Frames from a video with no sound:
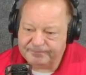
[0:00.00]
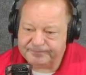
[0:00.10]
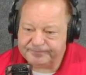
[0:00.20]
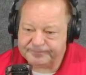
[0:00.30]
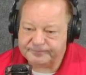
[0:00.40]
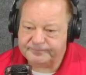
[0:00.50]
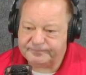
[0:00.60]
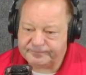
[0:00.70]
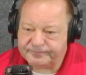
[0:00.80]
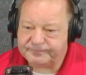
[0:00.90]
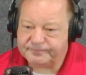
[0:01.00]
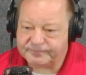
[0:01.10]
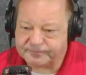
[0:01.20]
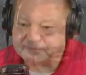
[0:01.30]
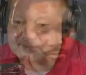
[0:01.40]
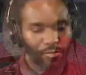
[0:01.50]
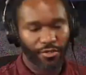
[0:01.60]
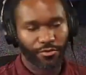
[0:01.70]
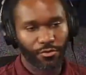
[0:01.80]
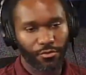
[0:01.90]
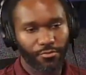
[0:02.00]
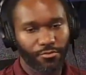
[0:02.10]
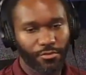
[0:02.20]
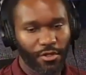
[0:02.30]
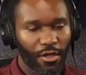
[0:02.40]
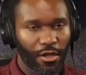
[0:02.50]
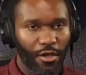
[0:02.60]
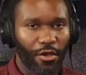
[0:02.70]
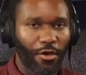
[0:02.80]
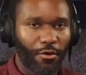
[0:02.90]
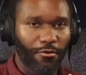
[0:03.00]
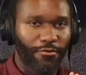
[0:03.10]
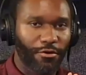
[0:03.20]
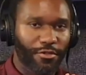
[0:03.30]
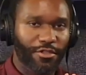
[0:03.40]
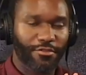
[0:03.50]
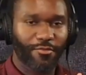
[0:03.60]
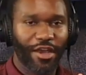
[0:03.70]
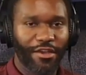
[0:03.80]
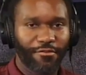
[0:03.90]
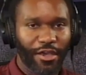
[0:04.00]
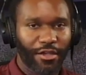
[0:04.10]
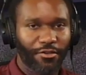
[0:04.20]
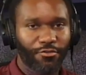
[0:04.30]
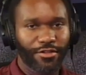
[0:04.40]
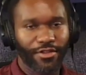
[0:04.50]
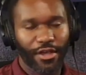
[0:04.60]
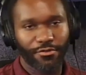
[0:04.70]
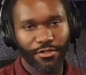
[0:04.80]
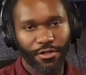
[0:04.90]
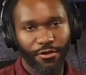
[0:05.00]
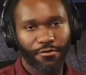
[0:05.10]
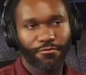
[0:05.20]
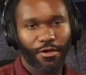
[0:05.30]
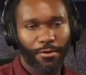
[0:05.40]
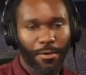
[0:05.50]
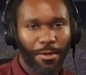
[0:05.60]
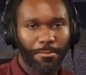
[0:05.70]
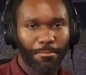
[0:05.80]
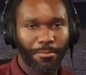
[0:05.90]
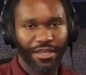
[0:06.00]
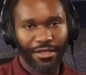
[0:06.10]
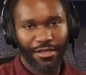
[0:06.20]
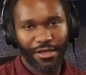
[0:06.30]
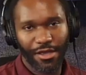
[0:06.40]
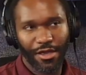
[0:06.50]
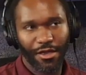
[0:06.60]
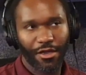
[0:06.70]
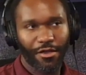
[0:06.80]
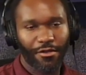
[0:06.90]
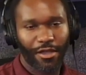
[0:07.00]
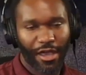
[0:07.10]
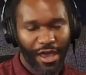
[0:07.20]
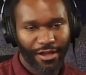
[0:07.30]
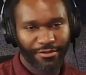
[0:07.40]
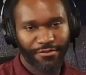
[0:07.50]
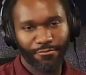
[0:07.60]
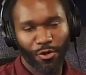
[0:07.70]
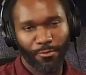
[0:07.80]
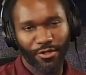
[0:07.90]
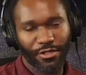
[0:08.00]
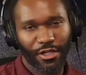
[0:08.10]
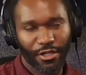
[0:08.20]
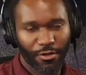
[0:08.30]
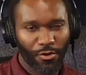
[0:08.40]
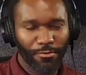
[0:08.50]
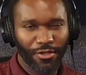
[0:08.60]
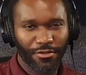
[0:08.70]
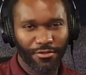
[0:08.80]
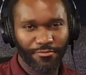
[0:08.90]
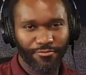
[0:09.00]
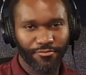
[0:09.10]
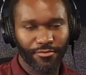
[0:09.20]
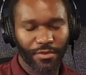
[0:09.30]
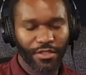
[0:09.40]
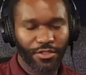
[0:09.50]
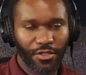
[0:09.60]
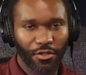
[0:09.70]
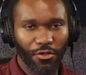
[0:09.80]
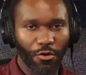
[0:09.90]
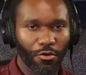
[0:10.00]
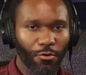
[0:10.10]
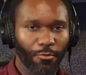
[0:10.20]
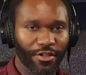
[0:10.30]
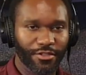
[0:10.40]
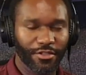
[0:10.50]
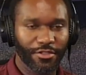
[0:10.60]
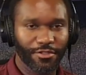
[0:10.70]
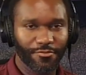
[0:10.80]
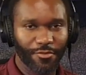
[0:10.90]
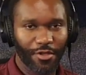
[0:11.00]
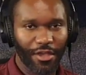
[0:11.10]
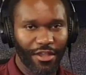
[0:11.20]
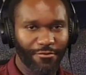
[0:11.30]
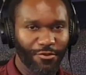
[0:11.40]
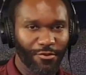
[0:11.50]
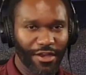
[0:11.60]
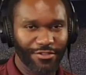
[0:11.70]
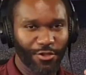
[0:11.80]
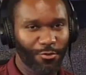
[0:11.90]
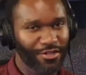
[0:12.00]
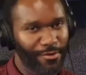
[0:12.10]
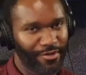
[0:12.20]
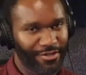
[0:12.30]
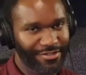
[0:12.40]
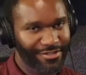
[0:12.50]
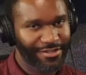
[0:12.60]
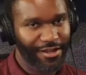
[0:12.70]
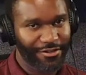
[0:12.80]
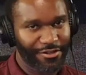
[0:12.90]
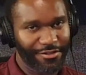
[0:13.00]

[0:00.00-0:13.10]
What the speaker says: Gotcha. That's cool. Folks, I have had Chris Townsend here from B Active Mobility and Equipment. This is a local business. And if you guys know where Dominic Deli is,